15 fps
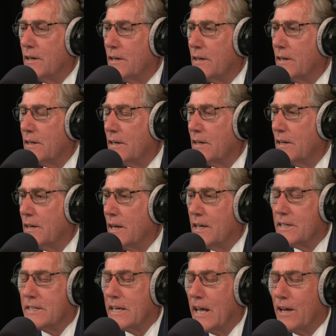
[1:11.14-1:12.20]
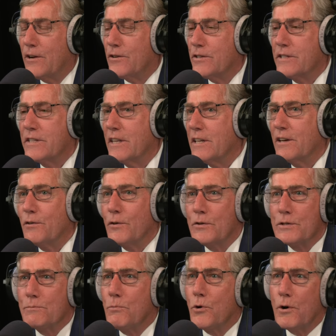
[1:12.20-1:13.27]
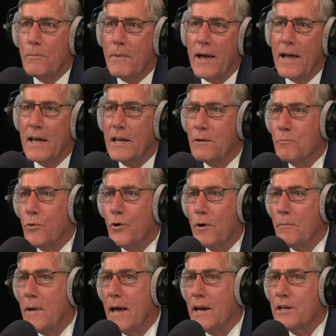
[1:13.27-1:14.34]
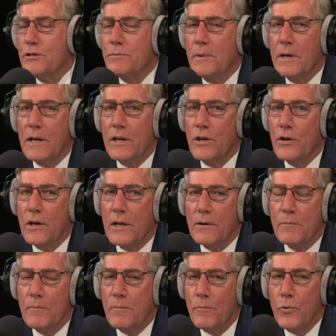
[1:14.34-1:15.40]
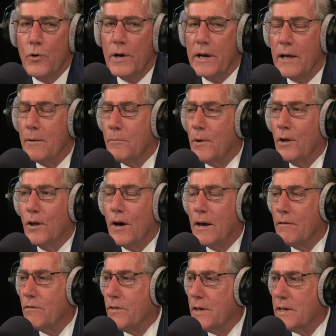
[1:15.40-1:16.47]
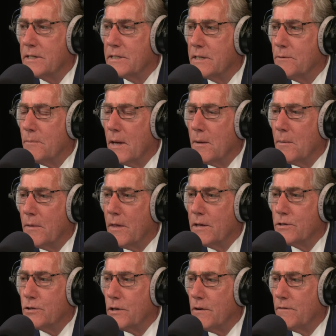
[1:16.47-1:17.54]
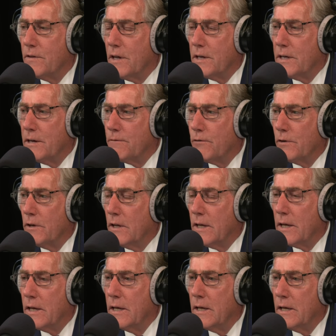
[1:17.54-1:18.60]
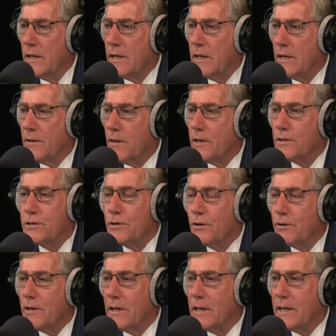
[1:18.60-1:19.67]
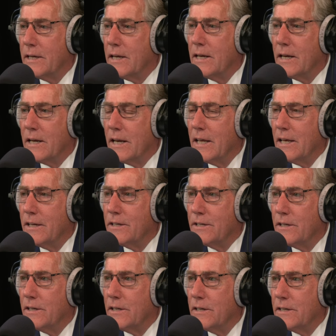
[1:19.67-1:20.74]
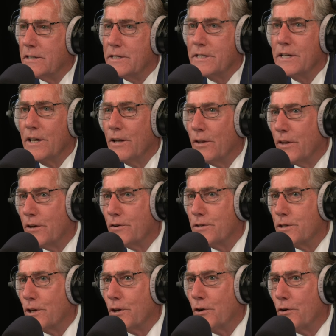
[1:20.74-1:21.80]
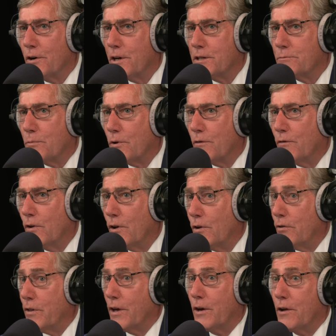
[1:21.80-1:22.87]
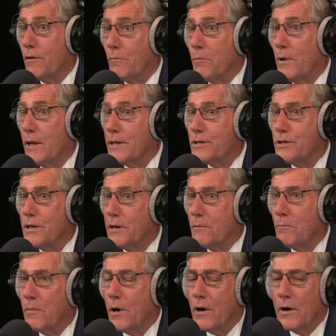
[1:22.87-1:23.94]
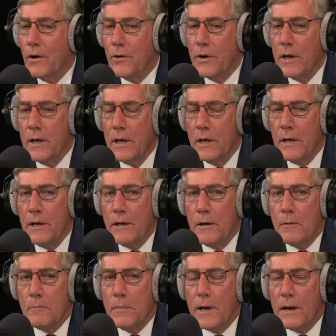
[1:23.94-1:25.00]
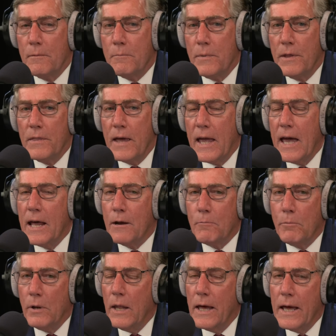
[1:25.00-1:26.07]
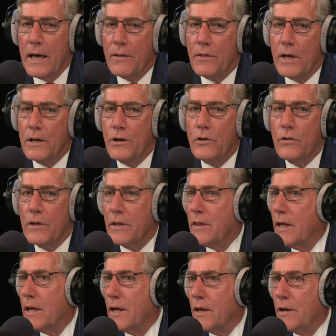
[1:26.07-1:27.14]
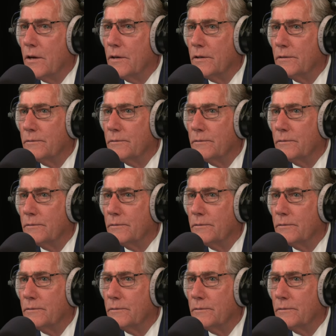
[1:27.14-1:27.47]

uh, naysayers that it was poor bank and poor management, and mm-hmm. you can point up a lot of things that maybe they should have done differently. They certainly didn't need to sell their securities portfolio. They could have pledged it and borrowed. But but they had a plan. They knew that they,